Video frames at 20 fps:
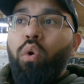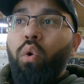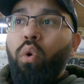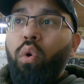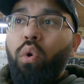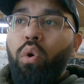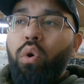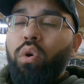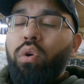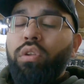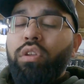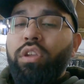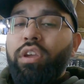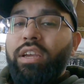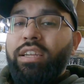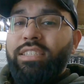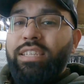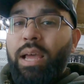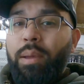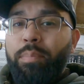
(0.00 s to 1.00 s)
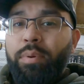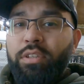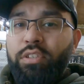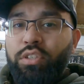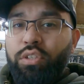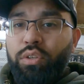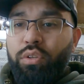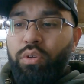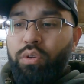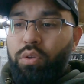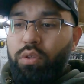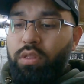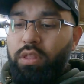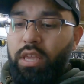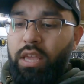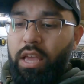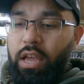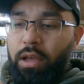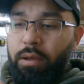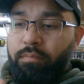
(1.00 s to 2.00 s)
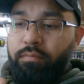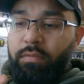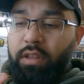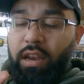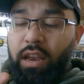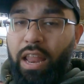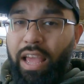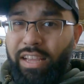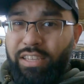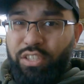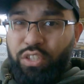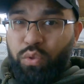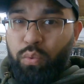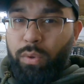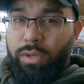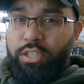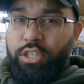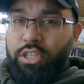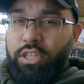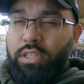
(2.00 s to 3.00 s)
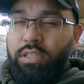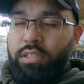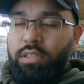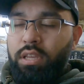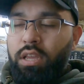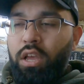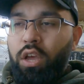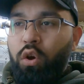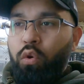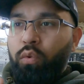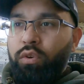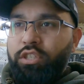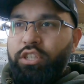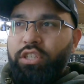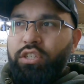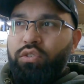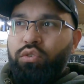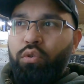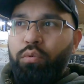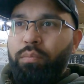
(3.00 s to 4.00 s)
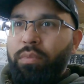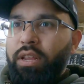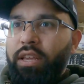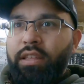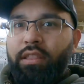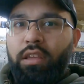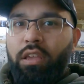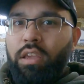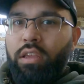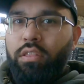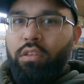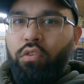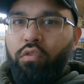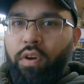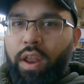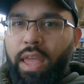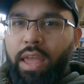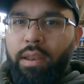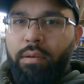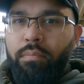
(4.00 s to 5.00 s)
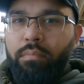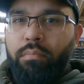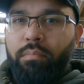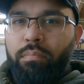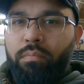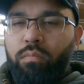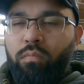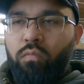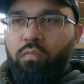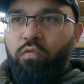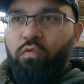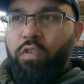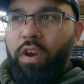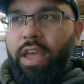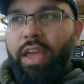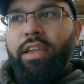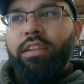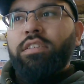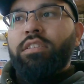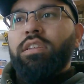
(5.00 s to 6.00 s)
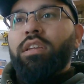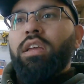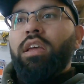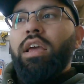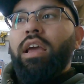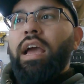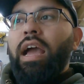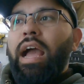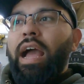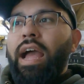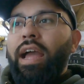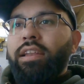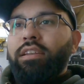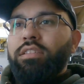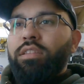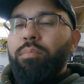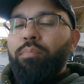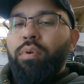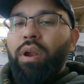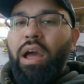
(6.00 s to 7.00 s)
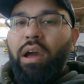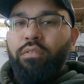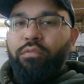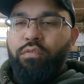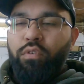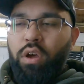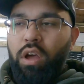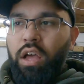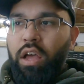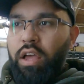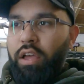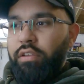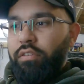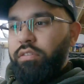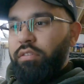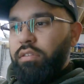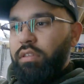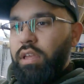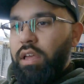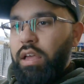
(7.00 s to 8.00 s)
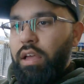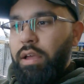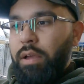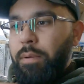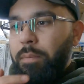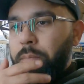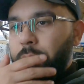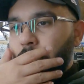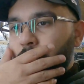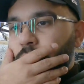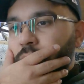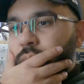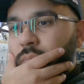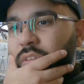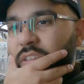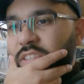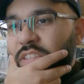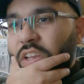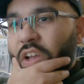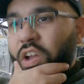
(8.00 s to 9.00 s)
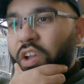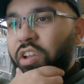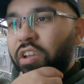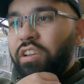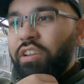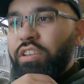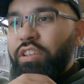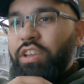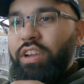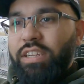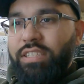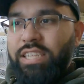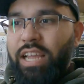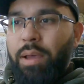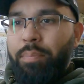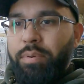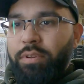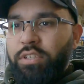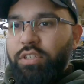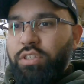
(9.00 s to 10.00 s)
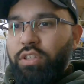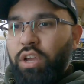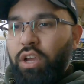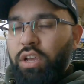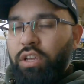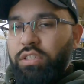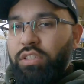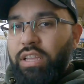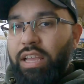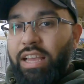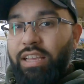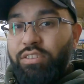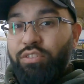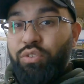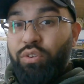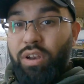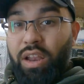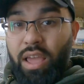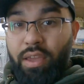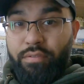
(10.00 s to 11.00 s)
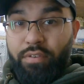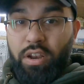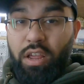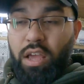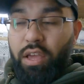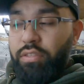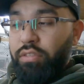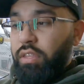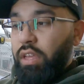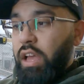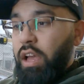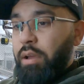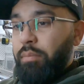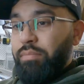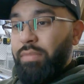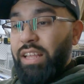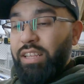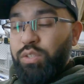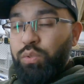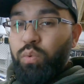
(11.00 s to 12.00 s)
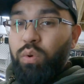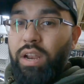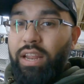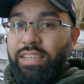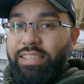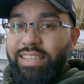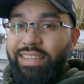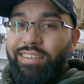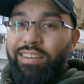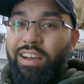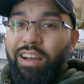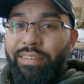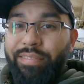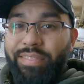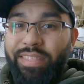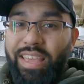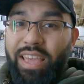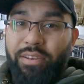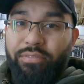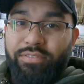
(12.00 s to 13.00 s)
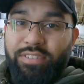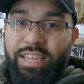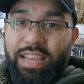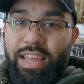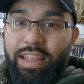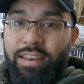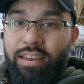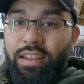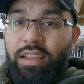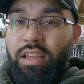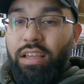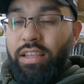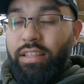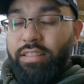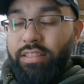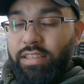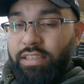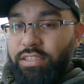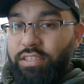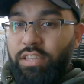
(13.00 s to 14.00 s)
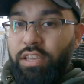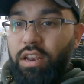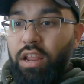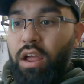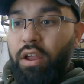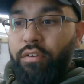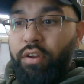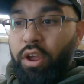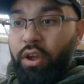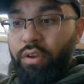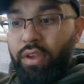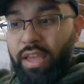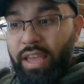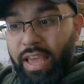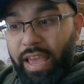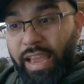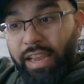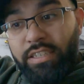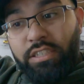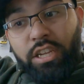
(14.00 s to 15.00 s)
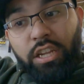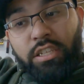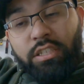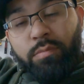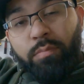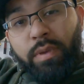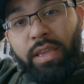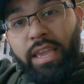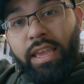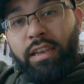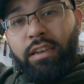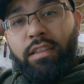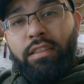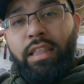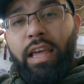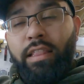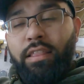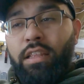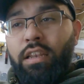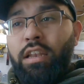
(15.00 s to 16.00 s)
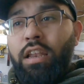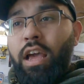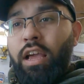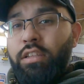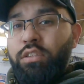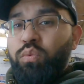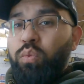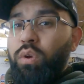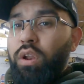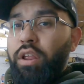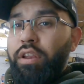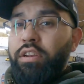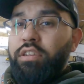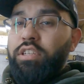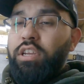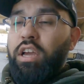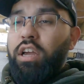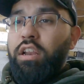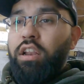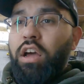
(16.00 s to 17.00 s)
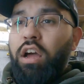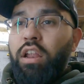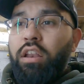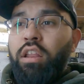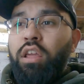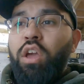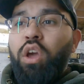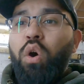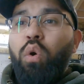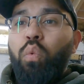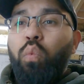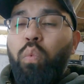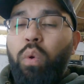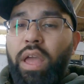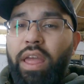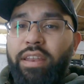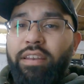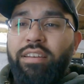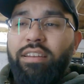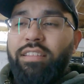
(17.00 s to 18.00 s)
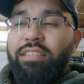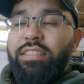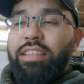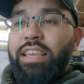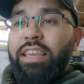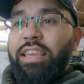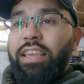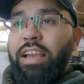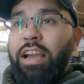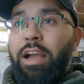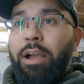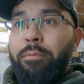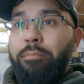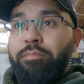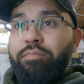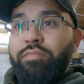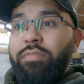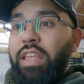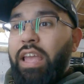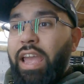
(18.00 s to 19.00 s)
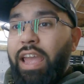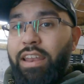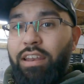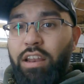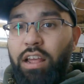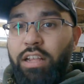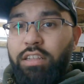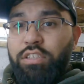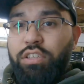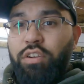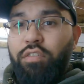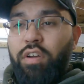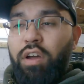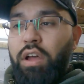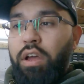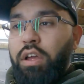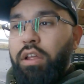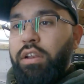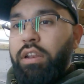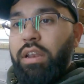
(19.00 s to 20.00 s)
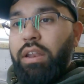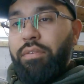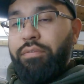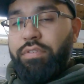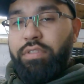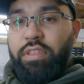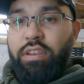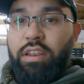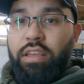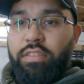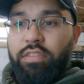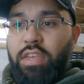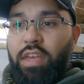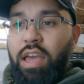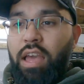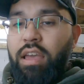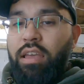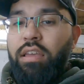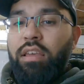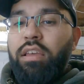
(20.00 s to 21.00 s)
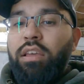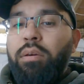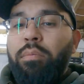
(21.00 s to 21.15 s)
or you can tap into the light switches, which is normally the grey and red and the brown for Earth. So you could tap into those as your Live and Earth. That's what I did on the F10 in this scenario. It does mean that the lights will only turn on when the headlights are on and everything like that.